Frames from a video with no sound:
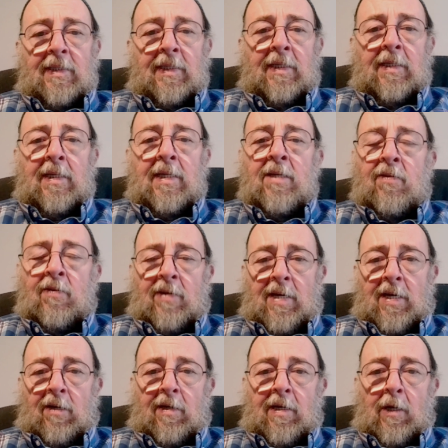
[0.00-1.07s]
In this
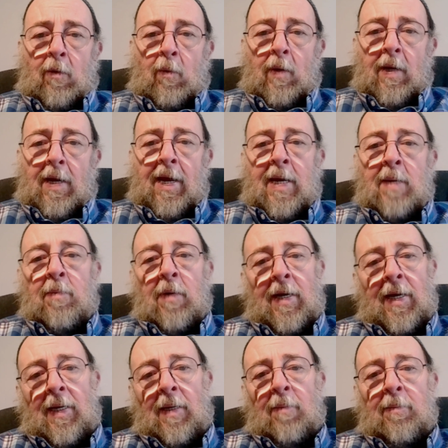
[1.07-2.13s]
scenario,
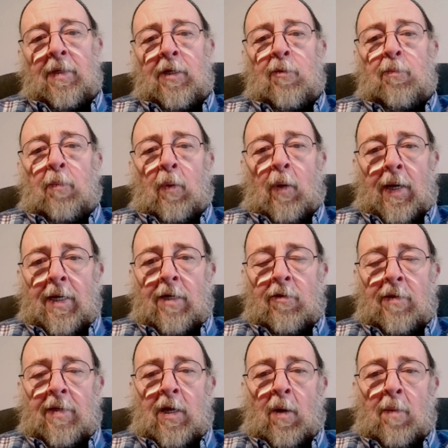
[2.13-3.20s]
Abraham is praying
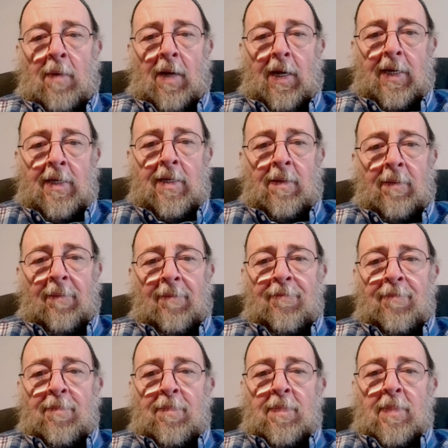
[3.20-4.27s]
to the Almighty,
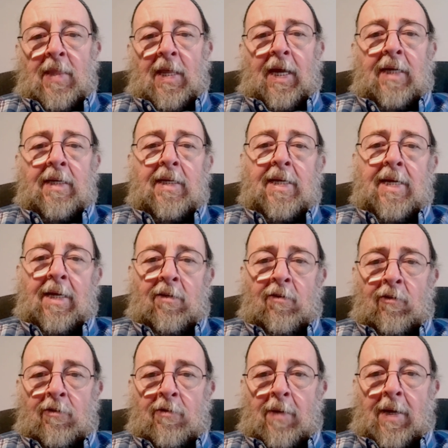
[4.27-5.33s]
and in
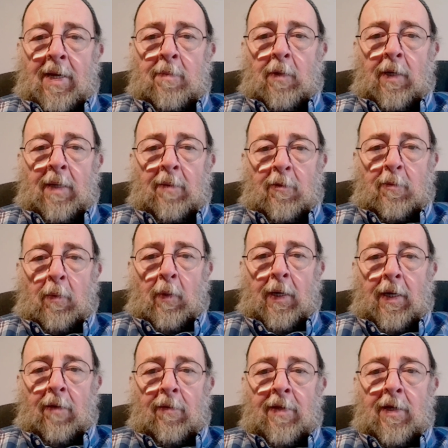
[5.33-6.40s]
answer to Abraham's
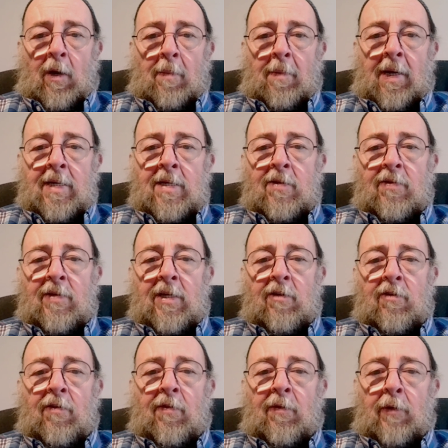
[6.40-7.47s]
prayer, the Almighty
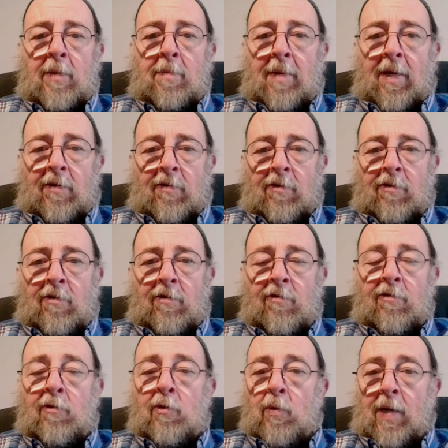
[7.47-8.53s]
sends three
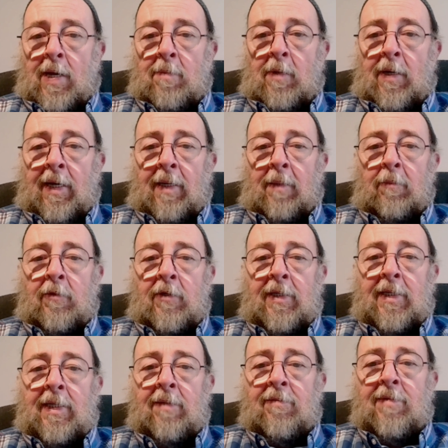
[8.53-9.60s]
messengers to Abraham to
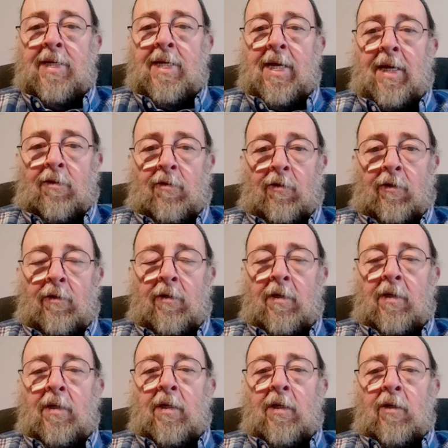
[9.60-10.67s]
give the answer
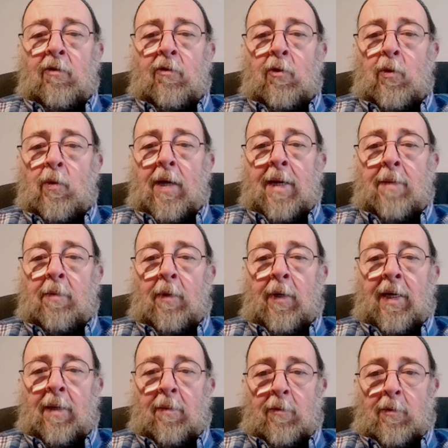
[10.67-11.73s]
to
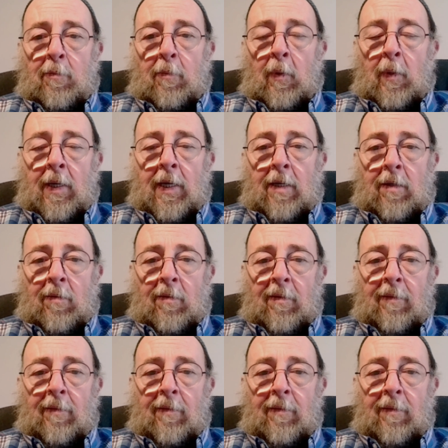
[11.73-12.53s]
Abraham's prayer.